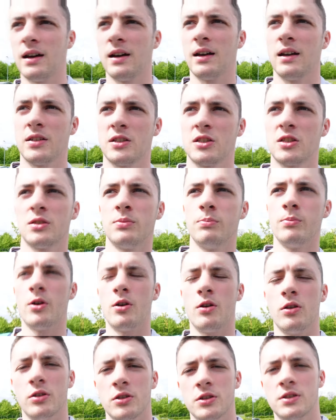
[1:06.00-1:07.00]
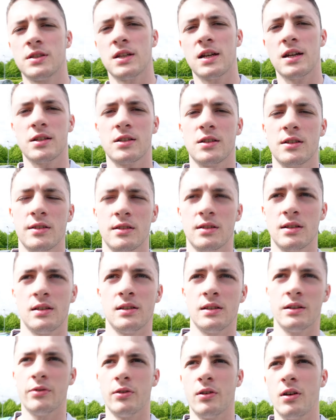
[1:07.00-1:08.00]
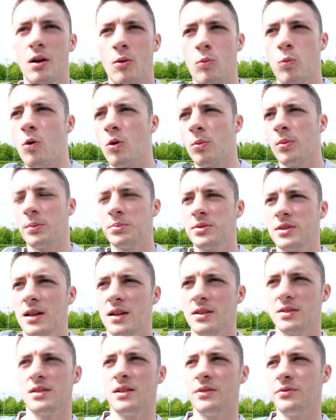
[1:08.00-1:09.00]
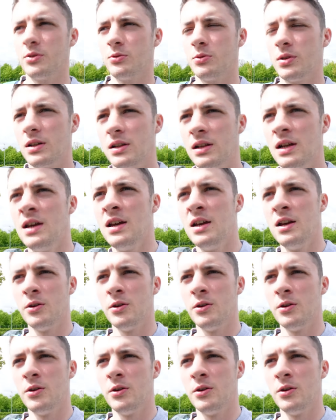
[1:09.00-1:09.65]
a smaller session, if a warm-up session, if you will,